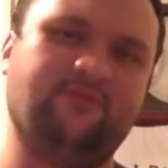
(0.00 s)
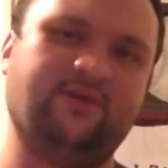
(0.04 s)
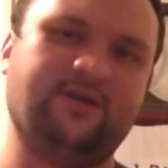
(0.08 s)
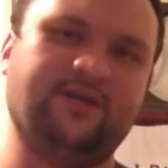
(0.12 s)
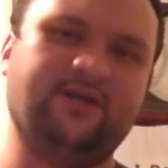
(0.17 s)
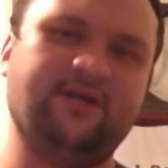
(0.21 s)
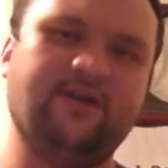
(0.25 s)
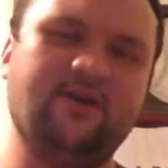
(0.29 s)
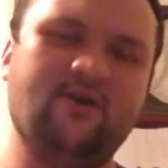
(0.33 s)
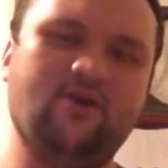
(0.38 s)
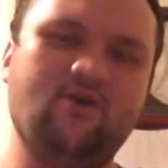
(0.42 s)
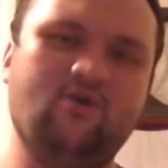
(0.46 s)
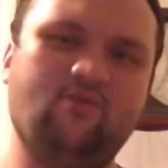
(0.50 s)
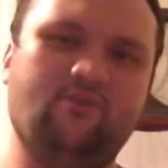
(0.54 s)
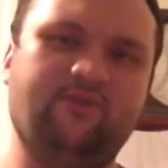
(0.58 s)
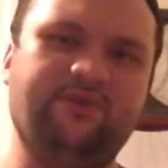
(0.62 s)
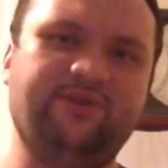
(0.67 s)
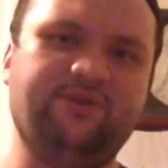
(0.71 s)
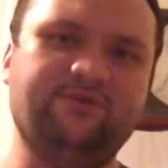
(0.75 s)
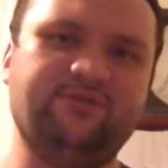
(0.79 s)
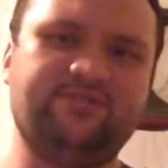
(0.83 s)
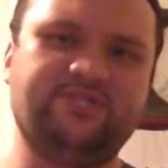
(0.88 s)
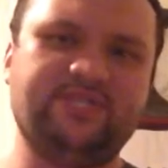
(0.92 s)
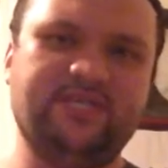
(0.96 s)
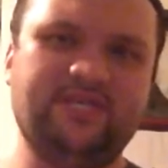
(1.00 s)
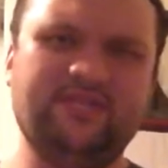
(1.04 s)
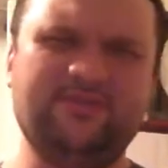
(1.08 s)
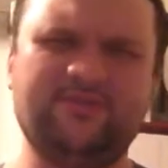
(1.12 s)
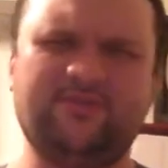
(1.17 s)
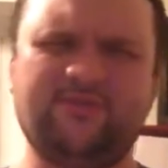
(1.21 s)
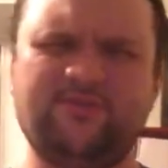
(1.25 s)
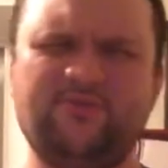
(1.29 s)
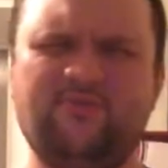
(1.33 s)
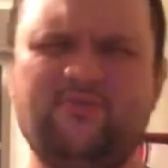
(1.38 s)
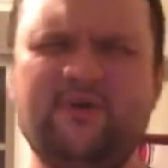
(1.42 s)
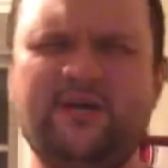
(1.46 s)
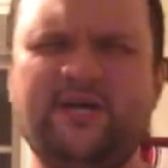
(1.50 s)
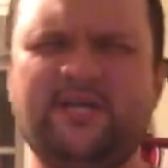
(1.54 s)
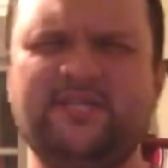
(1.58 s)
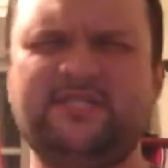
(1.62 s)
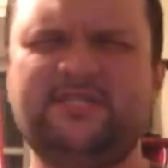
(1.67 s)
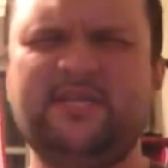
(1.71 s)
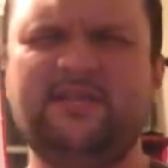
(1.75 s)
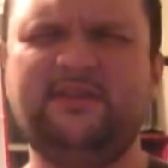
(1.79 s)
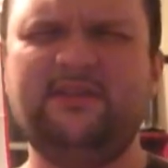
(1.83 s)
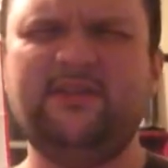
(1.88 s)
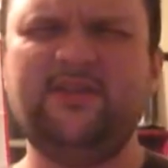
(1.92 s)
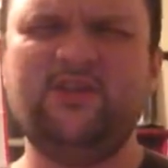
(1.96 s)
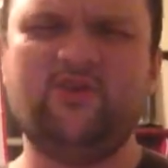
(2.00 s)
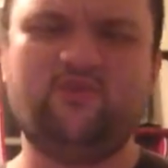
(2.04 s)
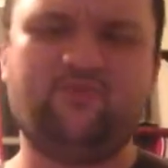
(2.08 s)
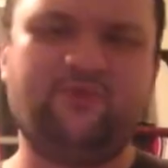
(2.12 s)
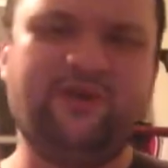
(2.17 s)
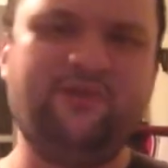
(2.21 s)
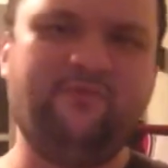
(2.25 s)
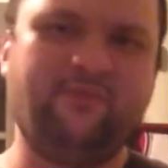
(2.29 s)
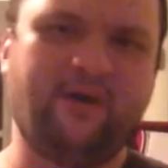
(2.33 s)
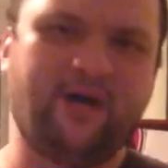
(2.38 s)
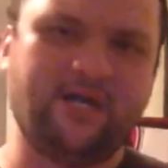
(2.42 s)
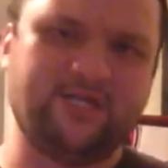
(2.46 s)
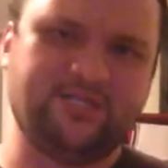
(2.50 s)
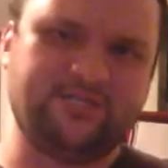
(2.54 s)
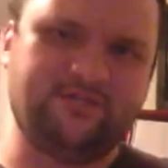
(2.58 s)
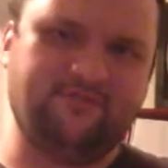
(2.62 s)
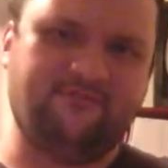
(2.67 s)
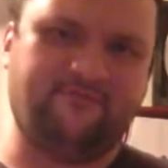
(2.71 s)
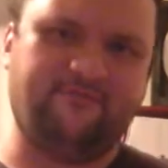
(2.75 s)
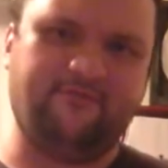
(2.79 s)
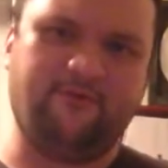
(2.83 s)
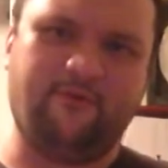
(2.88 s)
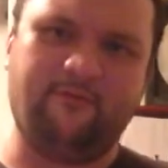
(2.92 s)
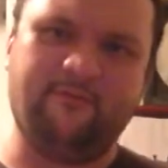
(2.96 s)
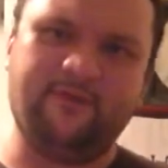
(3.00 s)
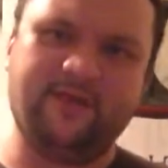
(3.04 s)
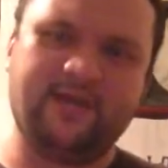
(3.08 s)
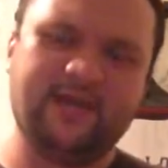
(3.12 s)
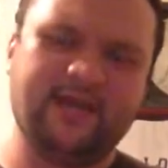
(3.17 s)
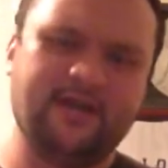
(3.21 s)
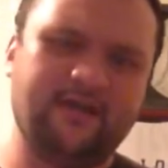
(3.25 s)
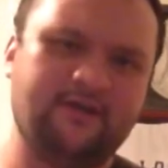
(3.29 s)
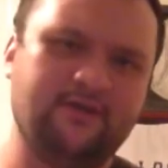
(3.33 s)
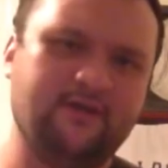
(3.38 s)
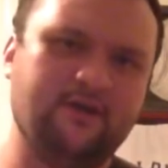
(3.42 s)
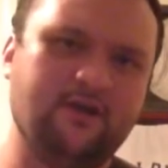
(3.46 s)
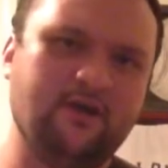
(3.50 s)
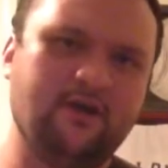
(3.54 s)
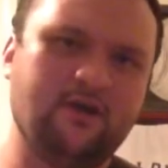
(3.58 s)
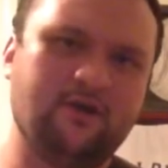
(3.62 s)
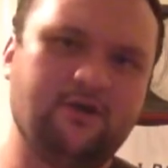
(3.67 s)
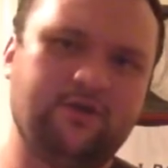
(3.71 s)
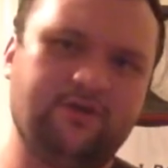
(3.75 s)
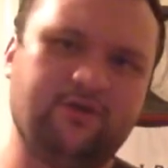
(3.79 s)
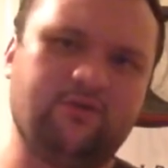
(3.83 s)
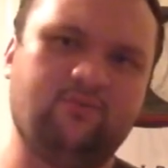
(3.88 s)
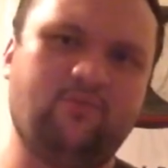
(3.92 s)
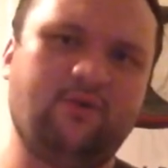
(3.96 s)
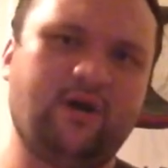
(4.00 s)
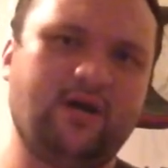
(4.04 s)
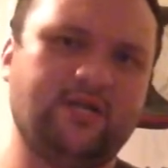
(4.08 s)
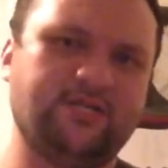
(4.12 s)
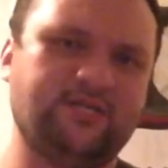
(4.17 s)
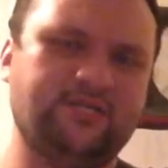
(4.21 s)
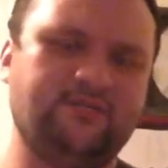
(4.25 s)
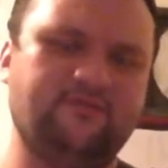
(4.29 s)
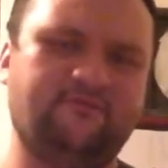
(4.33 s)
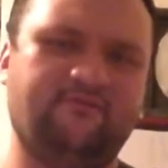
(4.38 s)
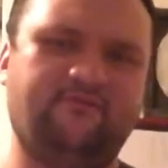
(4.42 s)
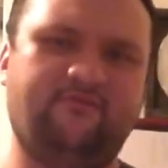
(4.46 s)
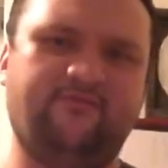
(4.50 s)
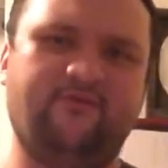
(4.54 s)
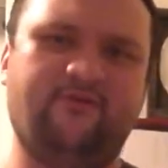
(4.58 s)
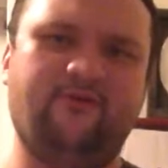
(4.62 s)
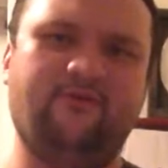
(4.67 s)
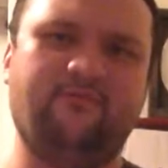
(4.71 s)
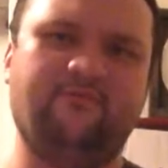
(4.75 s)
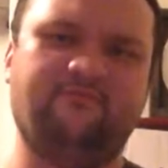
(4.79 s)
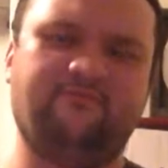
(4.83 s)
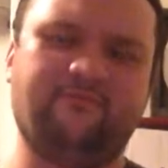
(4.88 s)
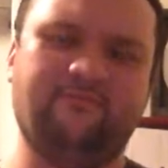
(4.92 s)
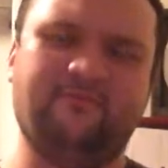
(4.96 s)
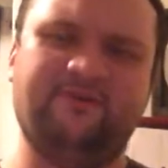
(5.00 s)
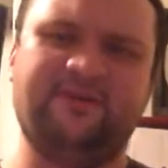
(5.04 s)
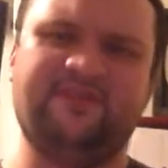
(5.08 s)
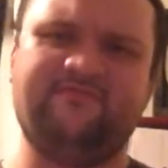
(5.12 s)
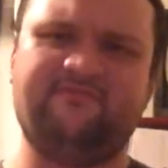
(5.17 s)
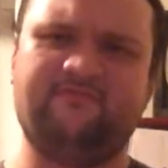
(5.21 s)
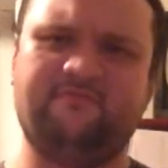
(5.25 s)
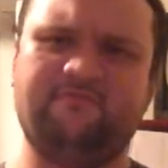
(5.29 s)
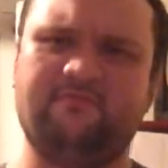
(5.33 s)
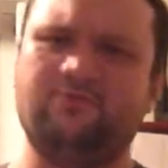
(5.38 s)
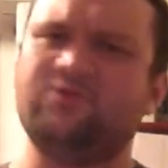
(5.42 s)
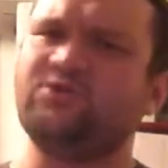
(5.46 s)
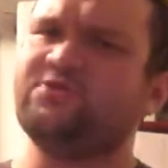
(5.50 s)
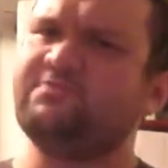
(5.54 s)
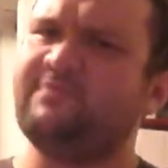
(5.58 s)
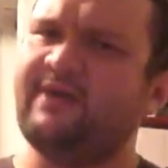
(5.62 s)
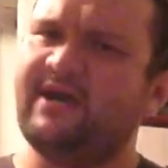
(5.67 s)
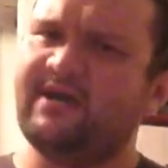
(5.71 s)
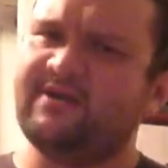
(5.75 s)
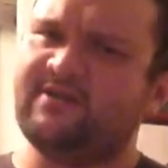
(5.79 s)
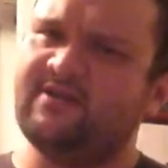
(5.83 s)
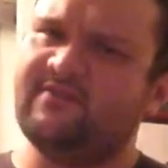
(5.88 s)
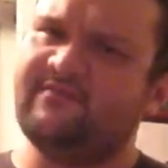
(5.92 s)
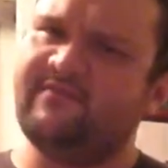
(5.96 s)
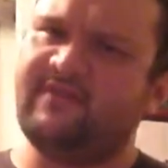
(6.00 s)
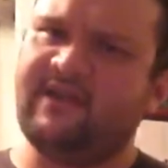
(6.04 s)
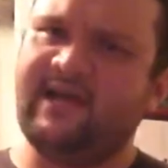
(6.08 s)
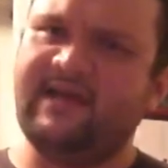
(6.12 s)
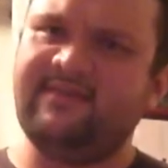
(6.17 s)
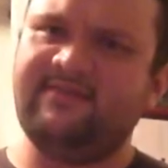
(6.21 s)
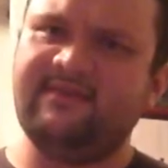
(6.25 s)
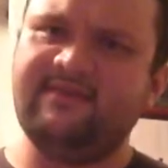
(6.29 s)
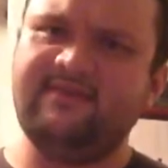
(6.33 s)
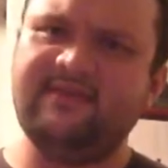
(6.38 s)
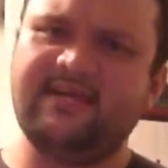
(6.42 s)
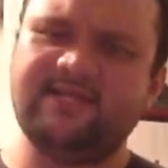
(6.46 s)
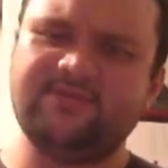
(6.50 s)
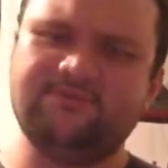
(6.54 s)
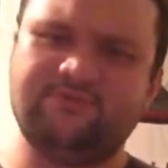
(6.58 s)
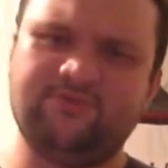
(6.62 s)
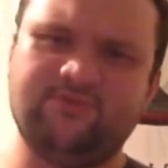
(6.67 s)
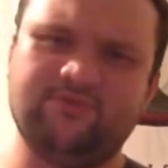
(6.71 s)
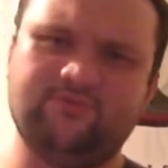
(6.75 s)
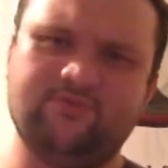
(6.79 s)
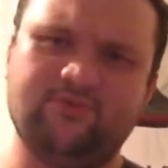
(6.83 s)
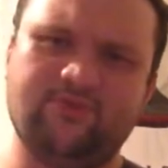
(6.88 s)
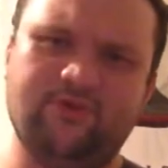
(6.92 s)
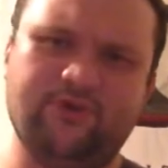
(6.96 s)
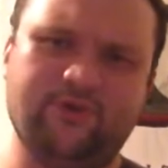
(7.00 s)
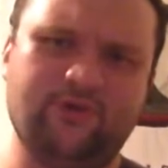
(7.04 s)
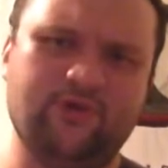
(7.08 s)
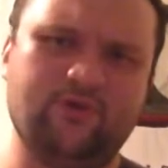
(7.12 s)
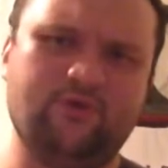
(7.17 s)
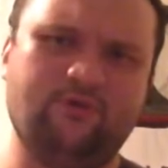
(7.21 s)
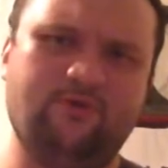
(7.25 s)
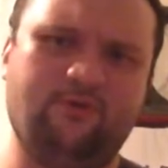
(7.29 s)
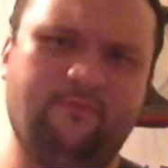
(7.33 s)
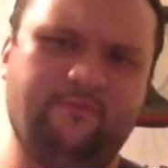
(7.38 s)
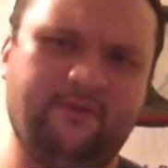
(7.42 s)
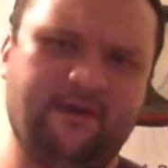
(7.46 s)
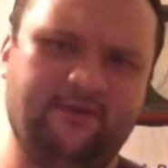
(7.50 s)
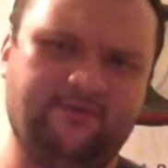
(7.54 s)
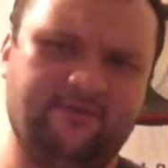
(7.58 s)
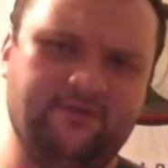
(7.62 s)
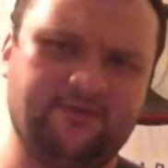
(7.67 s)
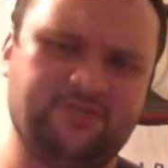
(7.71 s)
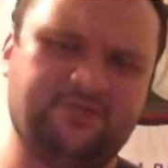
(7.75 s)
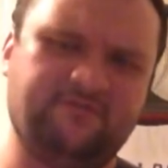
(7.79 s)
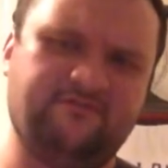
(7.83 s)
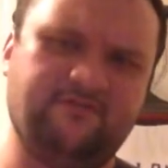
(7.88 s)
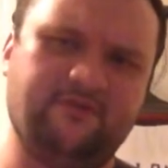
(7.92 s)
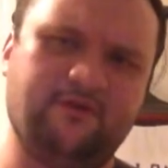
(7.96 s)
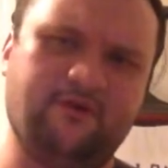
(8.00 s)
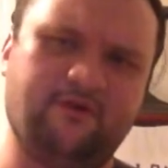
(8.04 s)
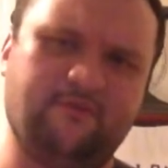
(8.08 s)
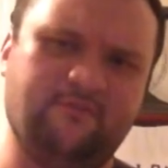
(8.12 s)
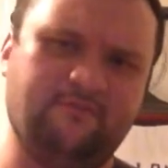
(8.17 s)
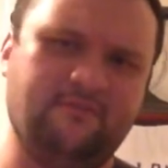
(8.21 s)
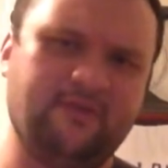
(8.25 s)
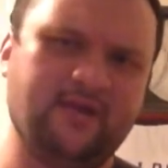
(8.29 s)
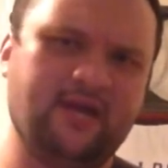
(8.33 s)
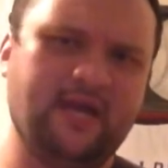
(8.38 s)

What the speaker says: When you see the twist, and then you rewatch the film again, you're watching the film from a different perspective. And I think that's what's really cool about this film.